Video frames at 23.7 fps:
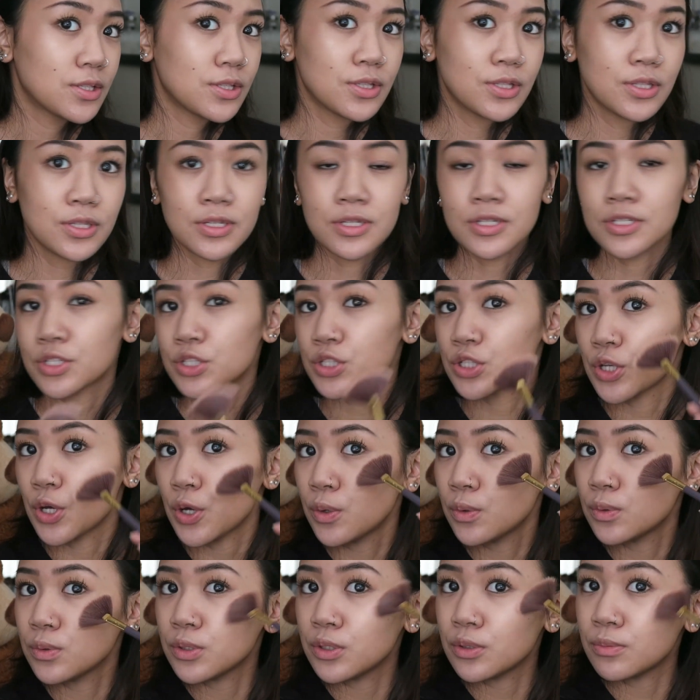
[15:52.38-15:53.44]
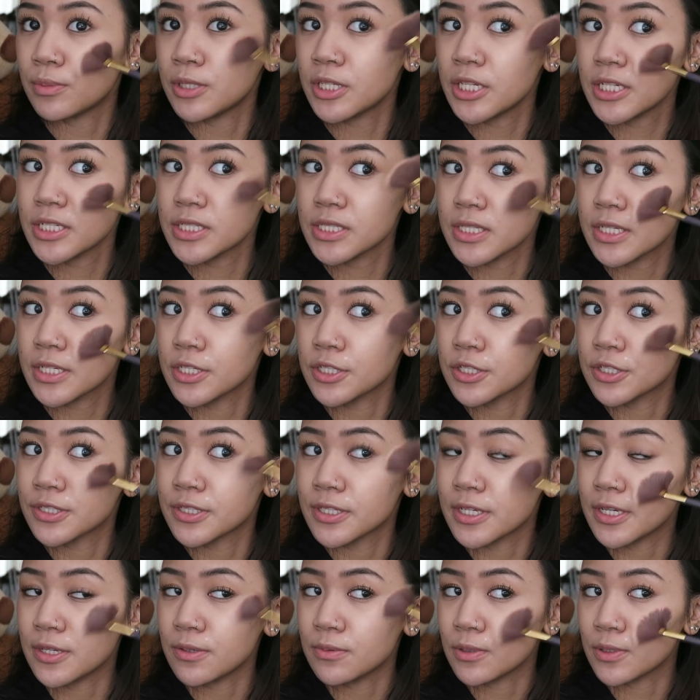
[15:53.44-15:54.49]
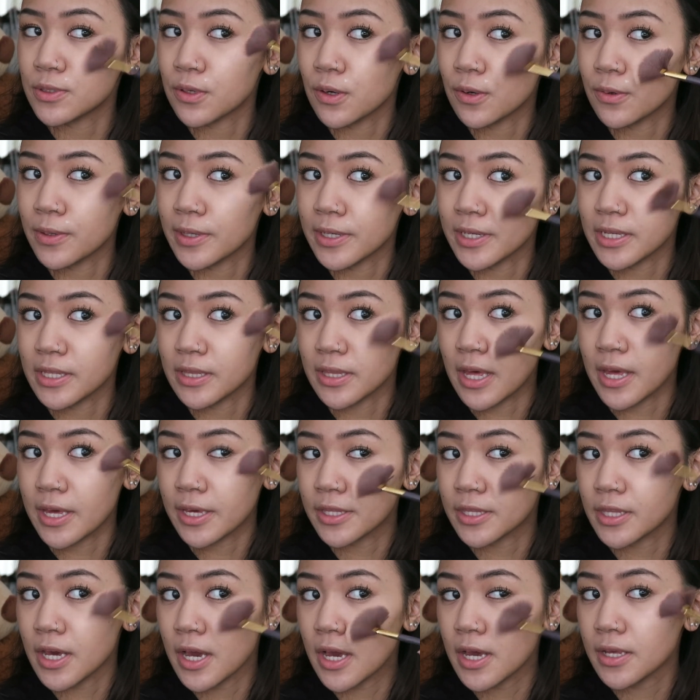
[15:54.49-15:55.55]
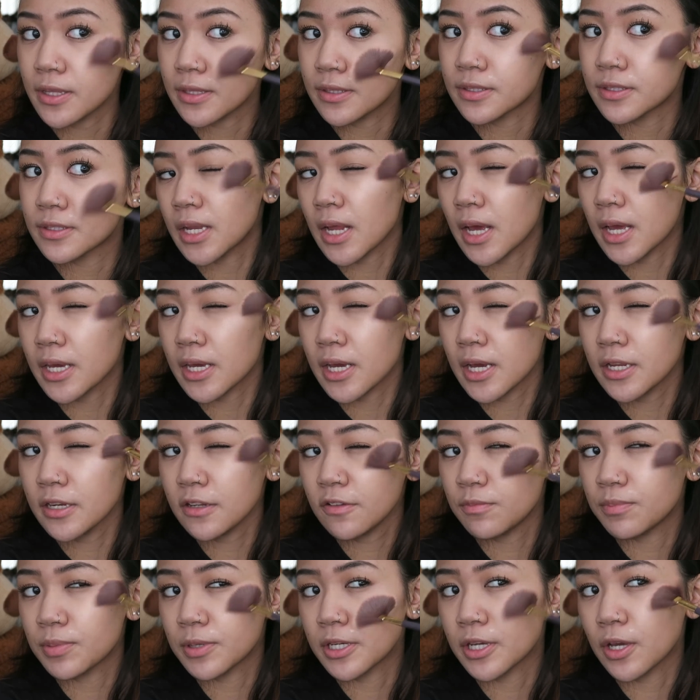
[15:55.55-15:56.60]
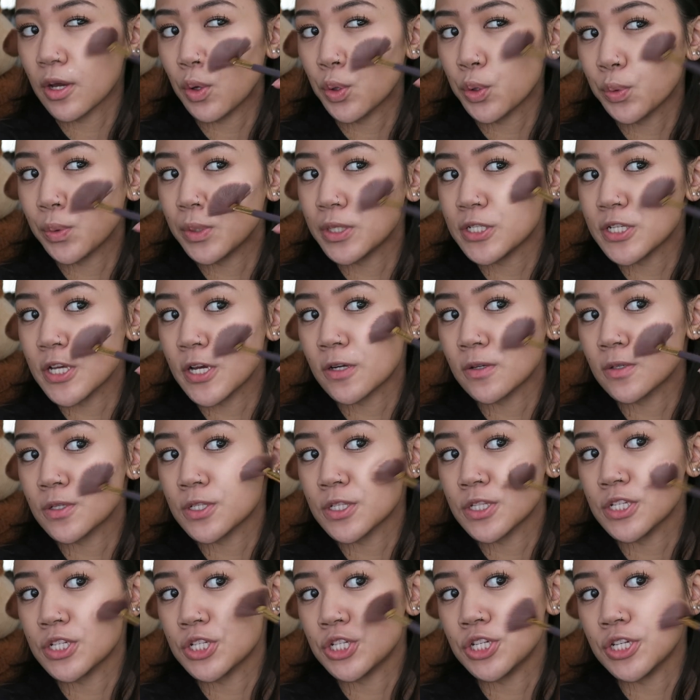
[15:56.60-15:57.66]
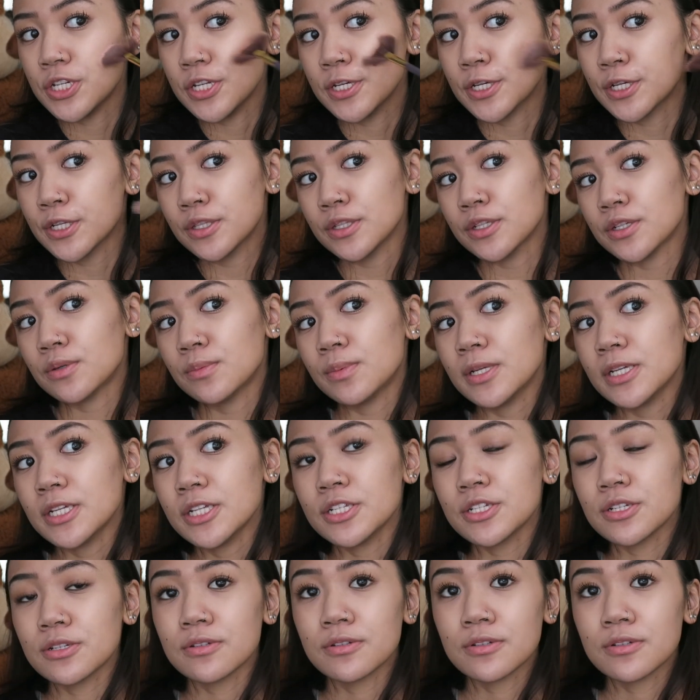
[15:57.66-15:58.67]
look so luminous, like your skin was already like that. And I kind of bring it all the way down to the cheek a little bit